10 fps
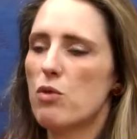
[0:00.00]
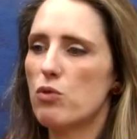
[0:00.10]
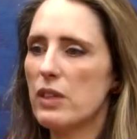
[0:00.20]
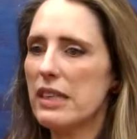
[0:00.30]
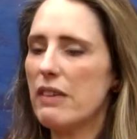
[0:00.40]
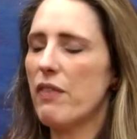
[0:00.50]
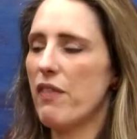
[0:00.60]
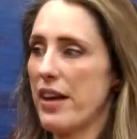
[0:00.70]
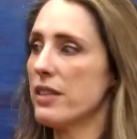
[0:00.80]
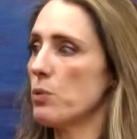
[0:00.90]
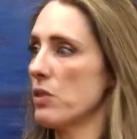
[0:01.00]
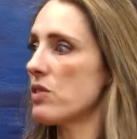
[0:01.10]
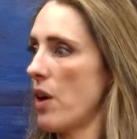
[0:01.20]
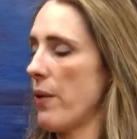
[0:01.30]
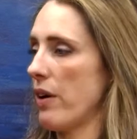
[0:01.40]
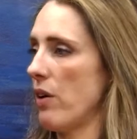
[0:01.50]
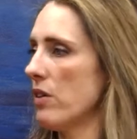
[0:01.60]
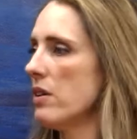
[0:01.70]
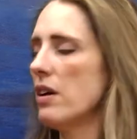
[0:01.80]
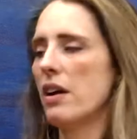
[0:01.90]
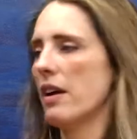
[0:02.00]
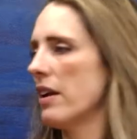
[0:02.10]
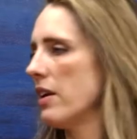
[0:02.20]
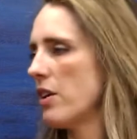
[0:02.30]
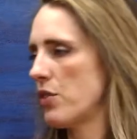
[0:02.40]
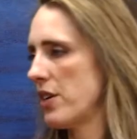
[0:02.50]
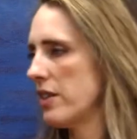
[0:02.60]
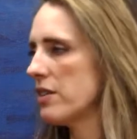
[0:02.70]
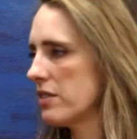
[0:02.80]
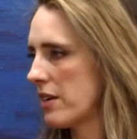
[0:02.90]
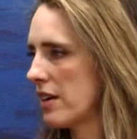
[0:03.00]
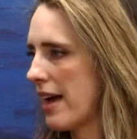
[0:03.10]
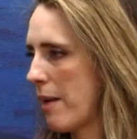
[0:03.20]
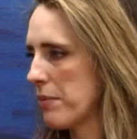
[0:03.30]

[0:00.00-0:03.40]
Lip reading: really face what's going on, no changes are going to happen.